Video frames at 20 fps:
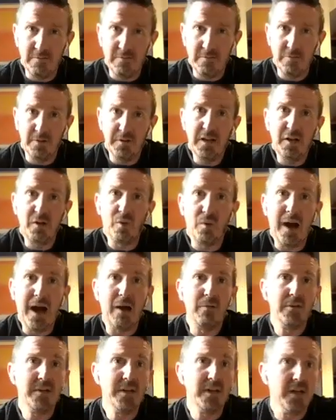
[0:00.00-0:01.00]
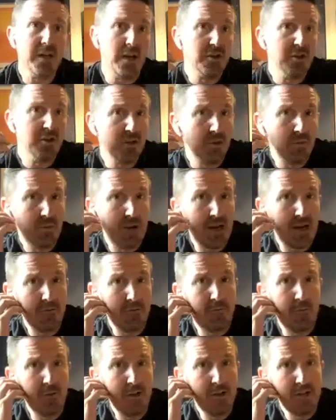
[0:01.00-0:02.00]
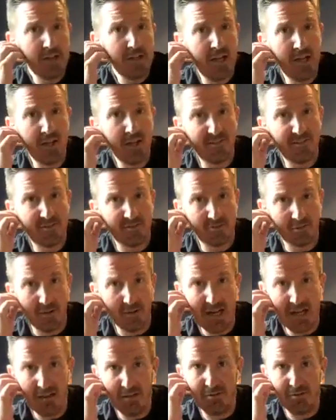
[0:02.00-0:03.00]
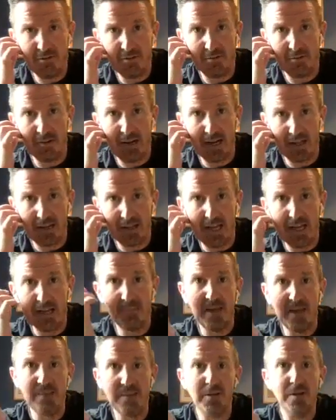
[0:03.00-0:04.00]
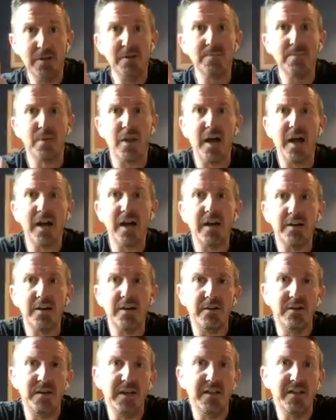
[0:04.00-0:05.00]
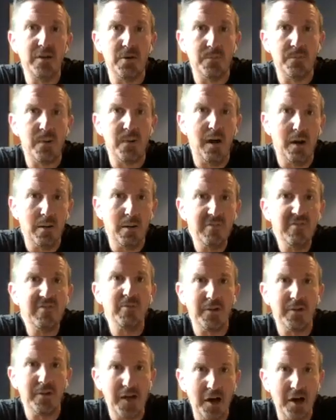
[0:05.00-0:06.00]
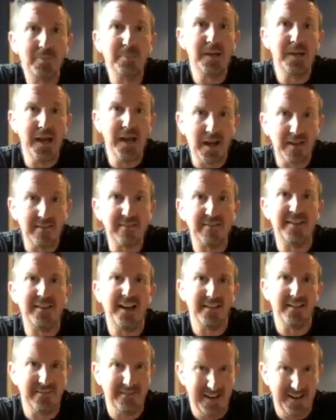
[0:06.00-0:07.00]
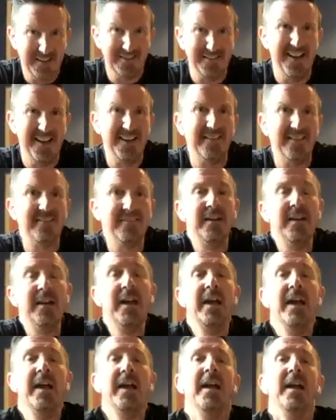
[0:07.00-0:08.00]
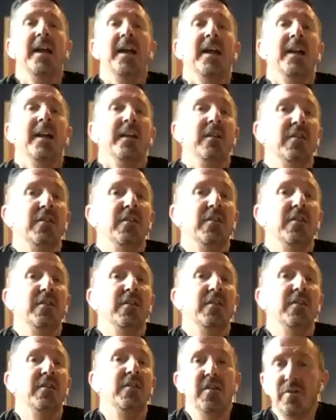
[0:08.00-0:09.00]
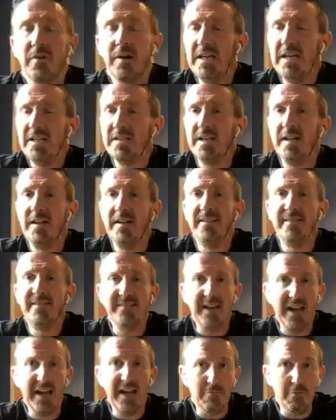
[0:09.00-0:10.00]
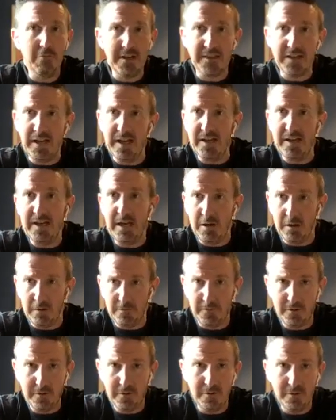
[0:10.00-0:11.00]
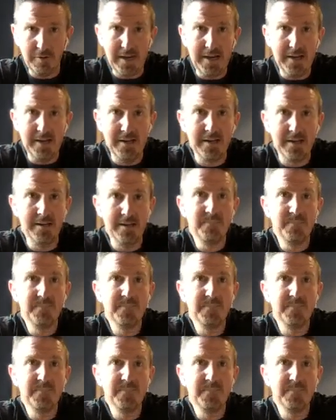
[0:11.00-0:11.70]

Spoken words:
Stay really grounded under your right foot. Straighten through your right leg. Maybe your block underneath your palms will help. Yes, nice. You're so great. Stay with it. Here for 3.